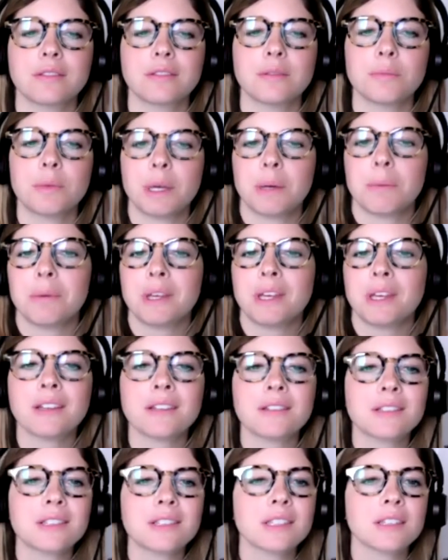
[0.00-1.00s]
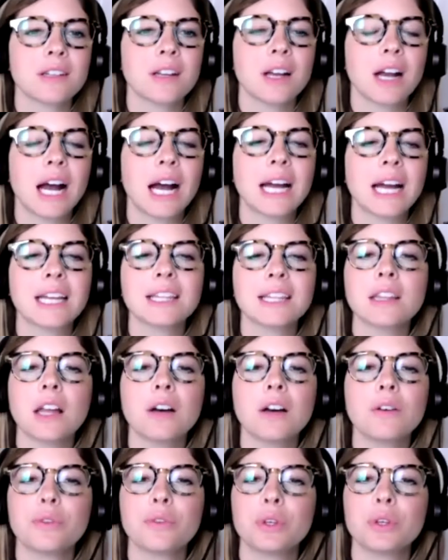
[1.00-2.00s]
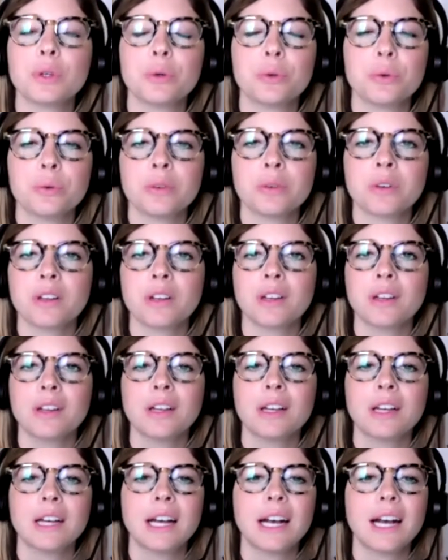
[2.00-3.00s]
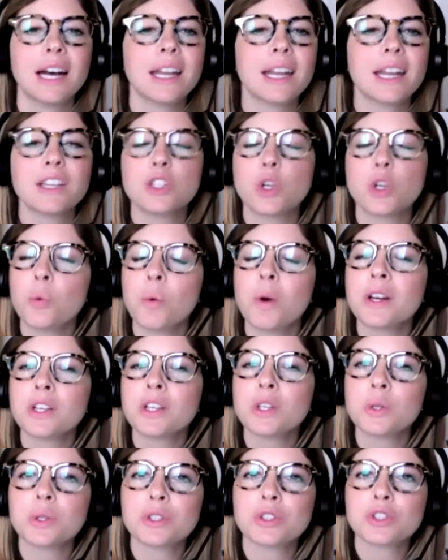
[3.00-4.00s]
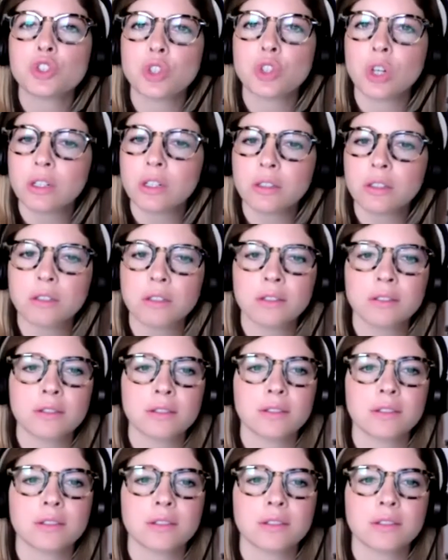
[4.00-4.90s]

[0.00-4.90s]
Maybe it's, I love you, and I don't want you to struggle.